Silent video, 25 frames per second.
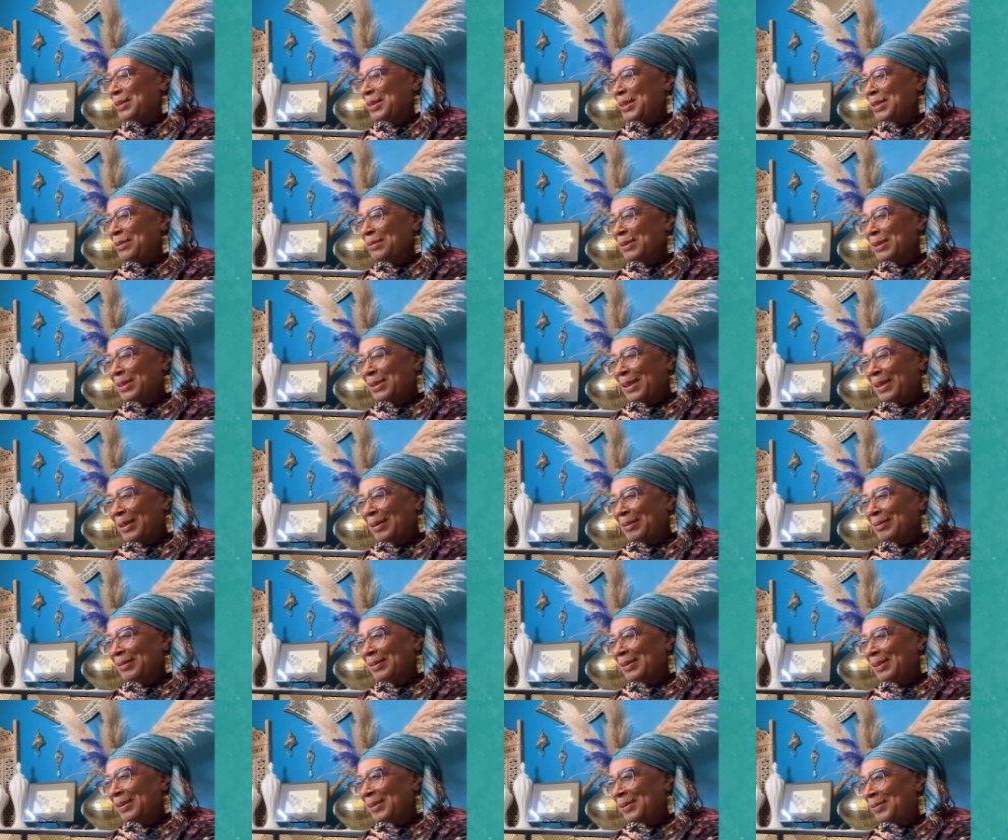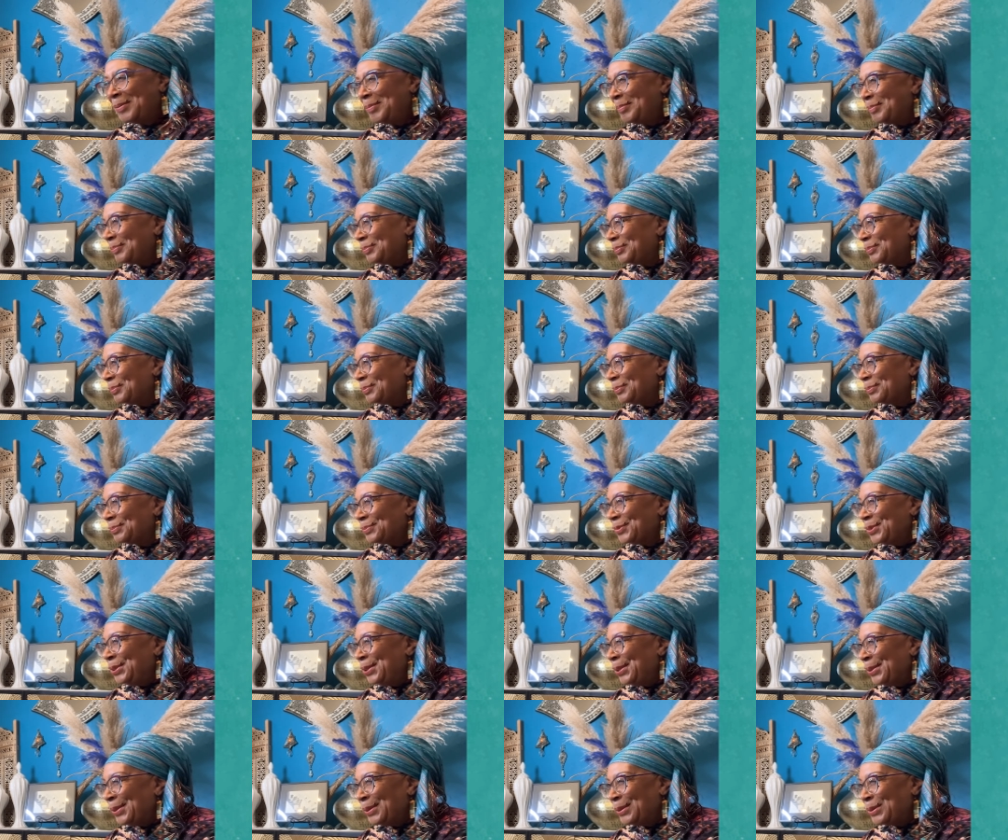she was like well
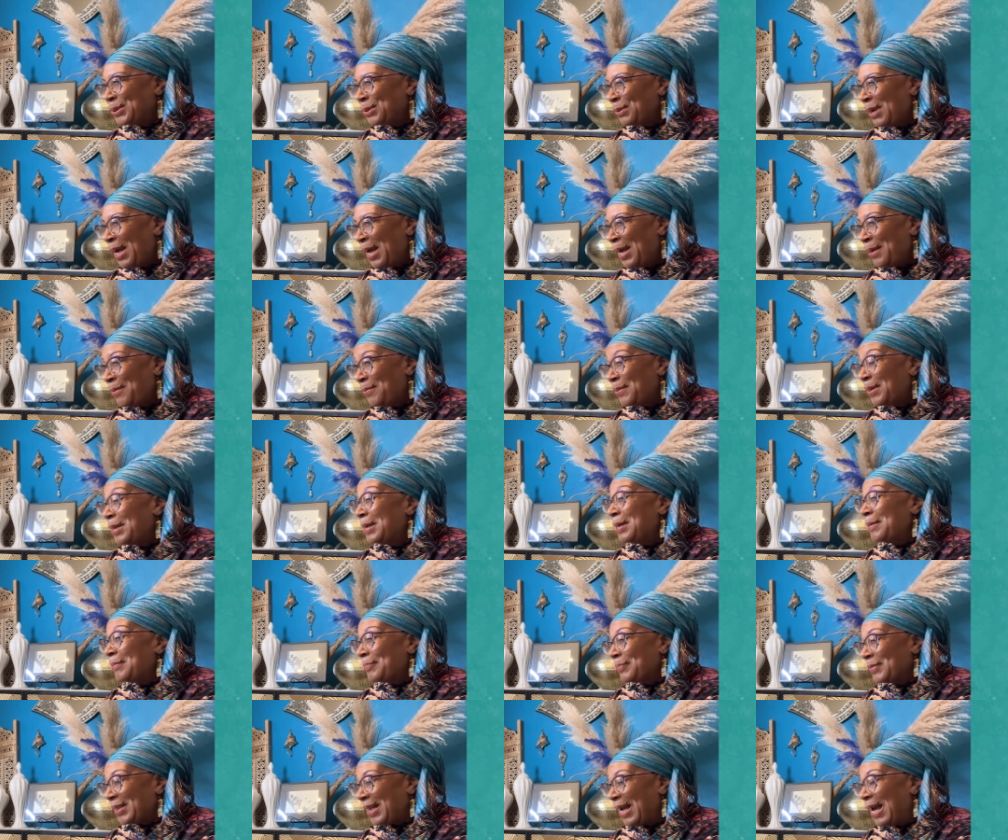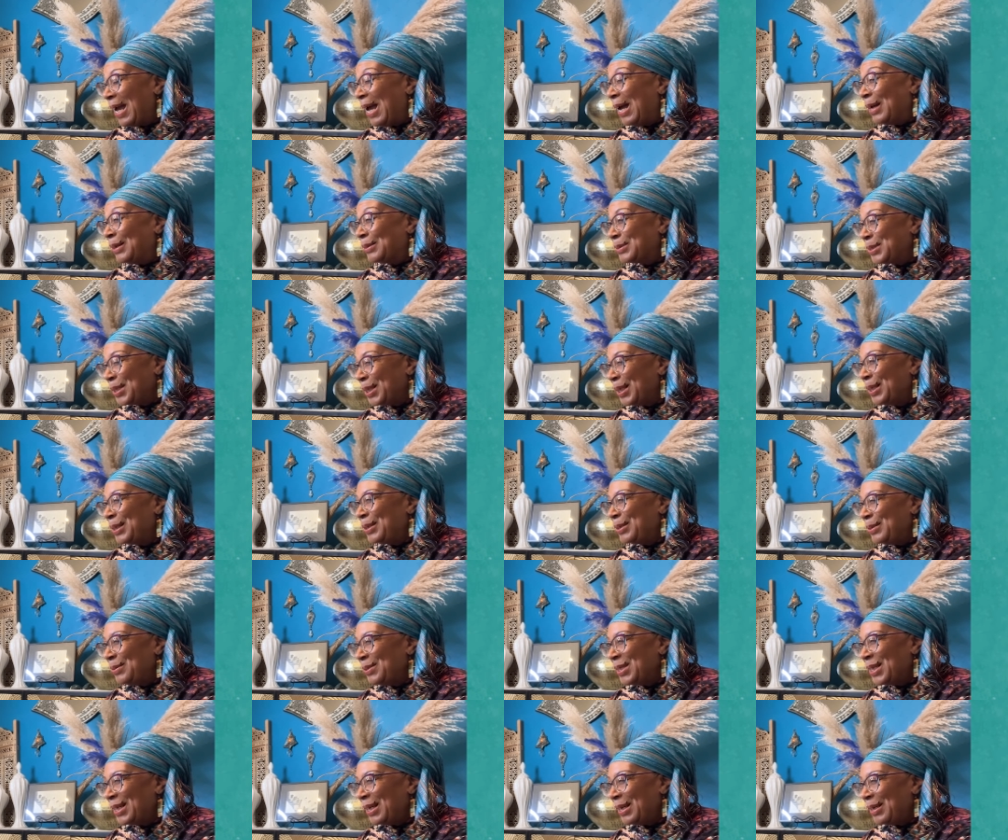you don't drive i'll take
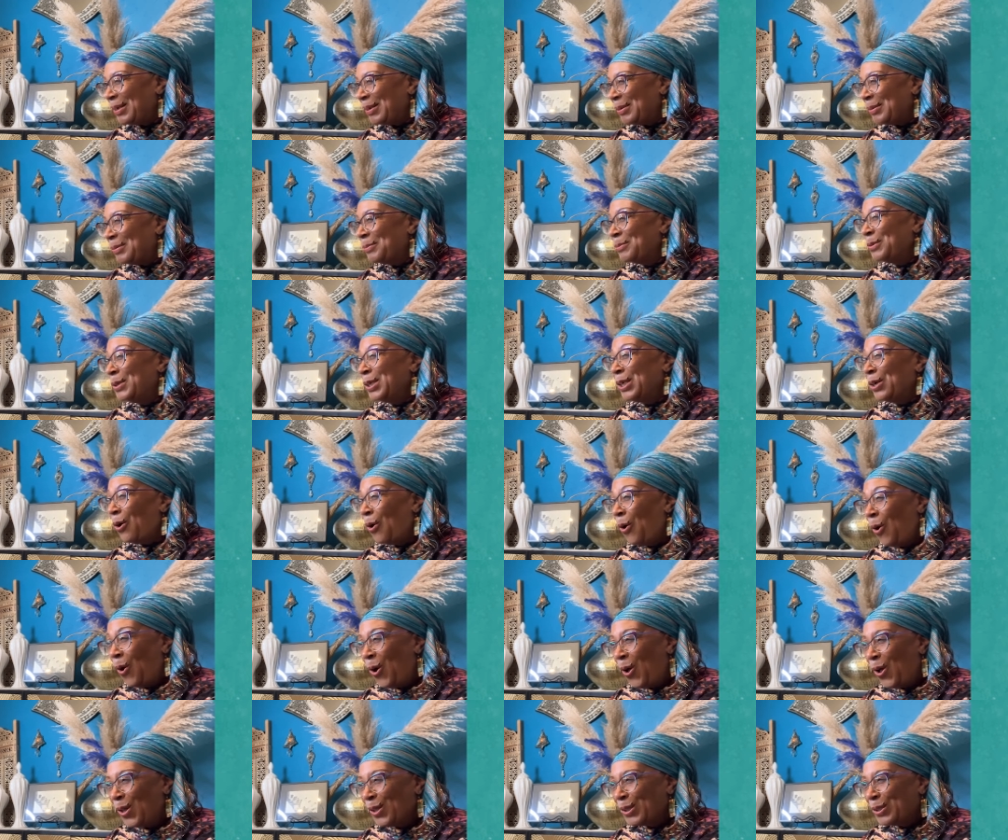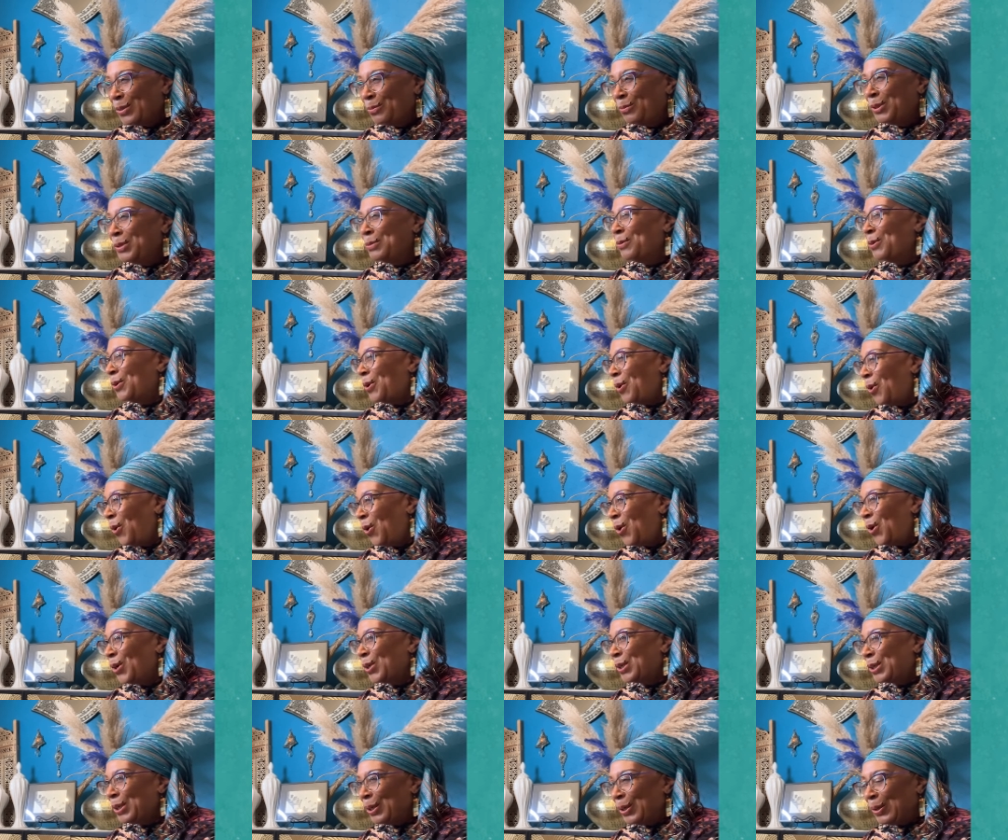you there we all we will
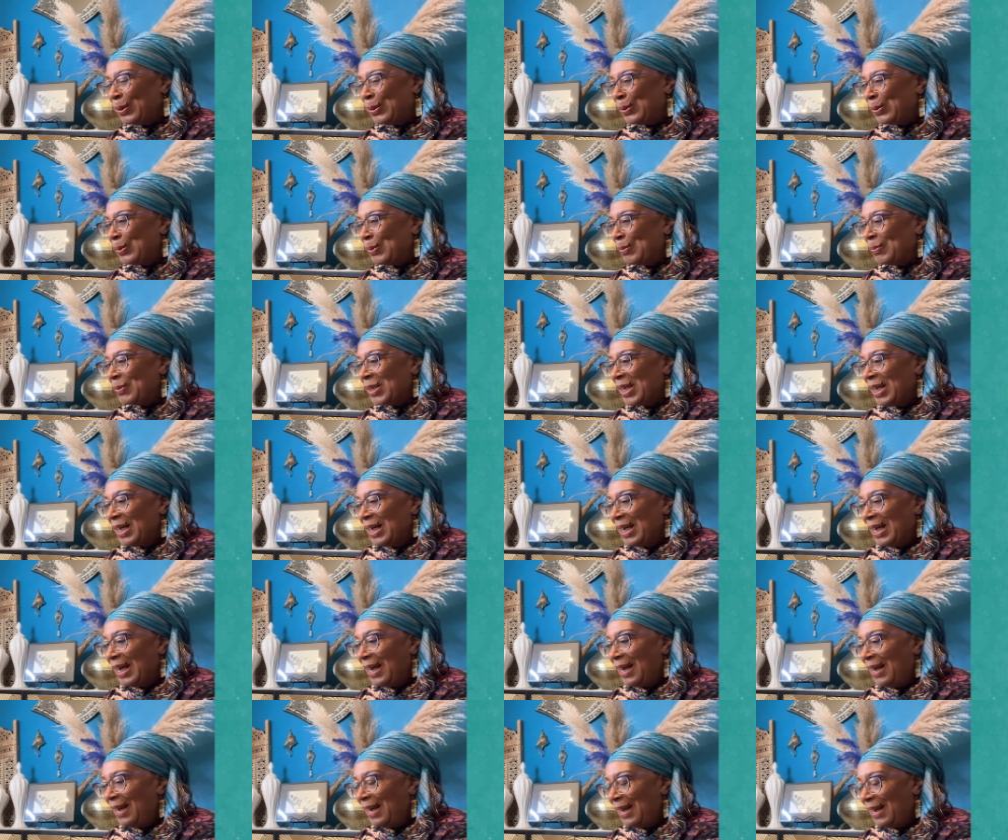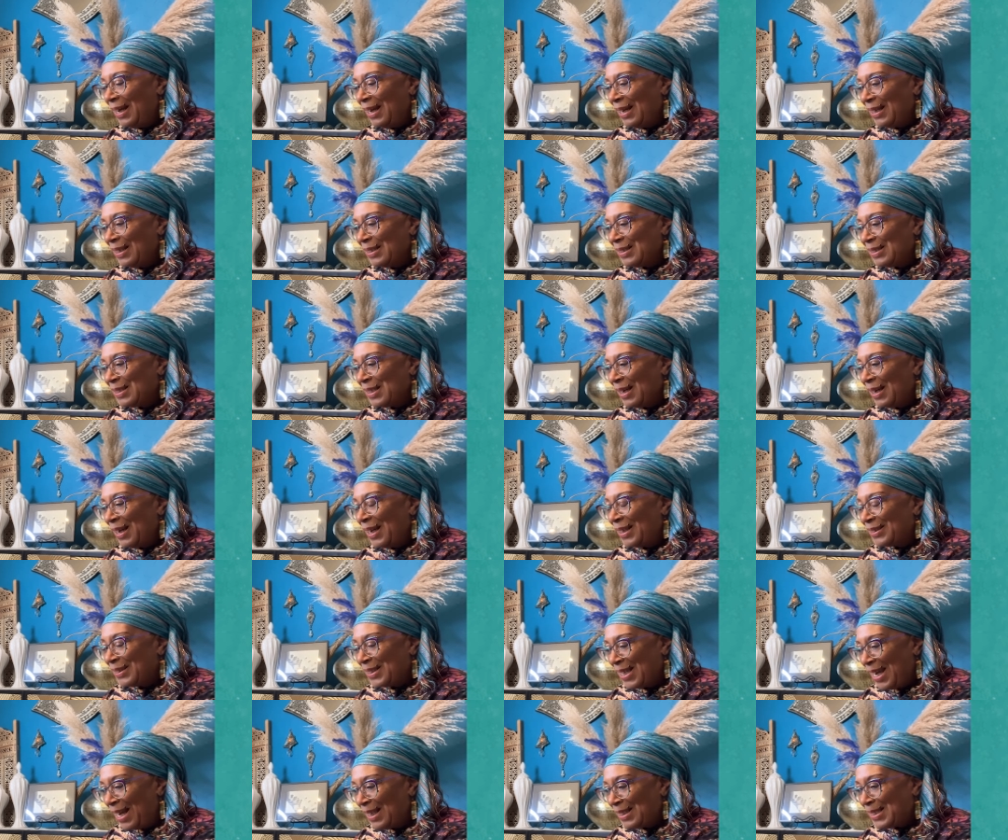all go and uh,
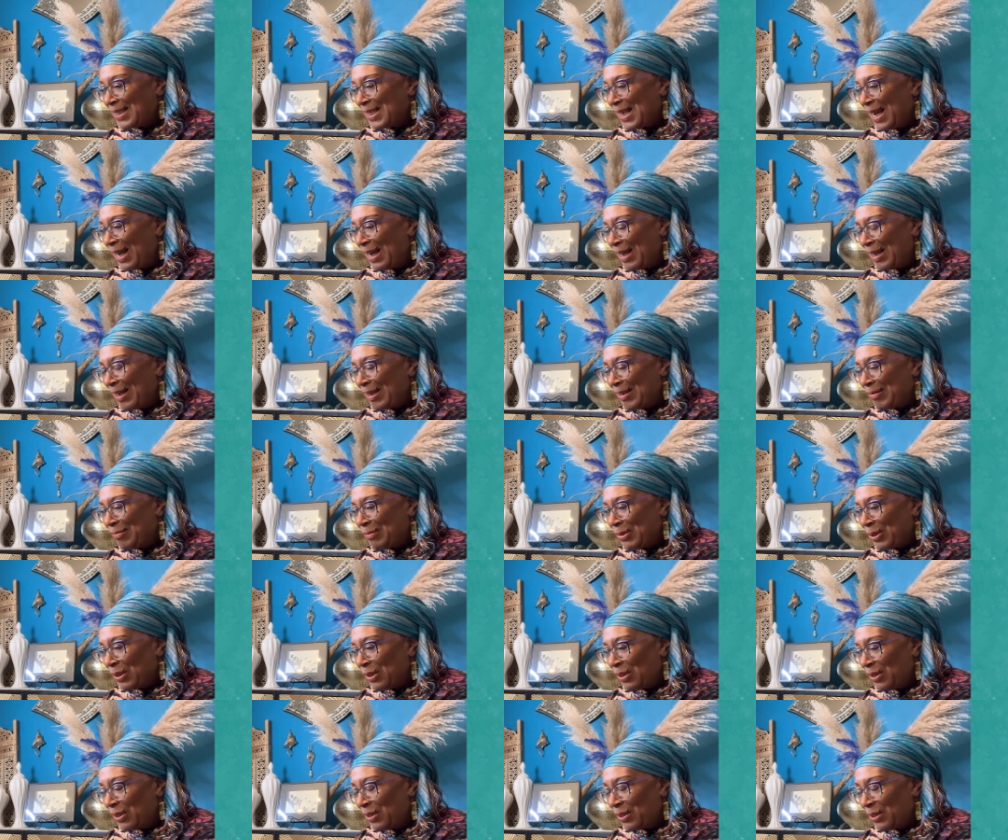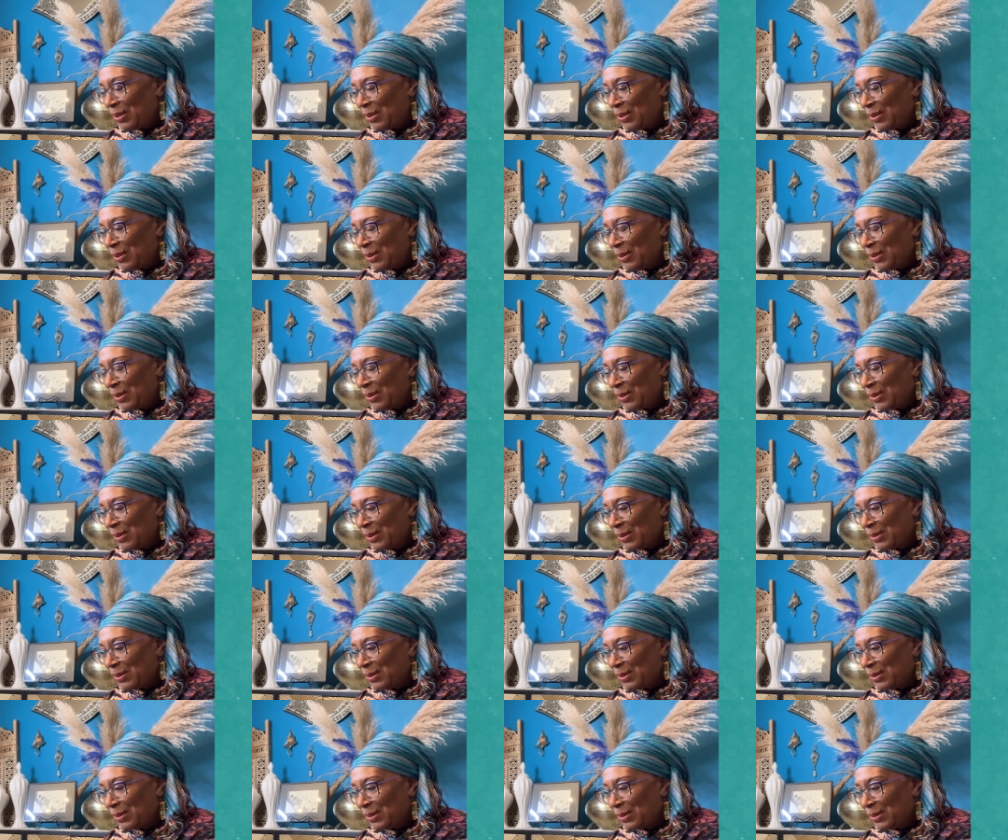at that time, uh, her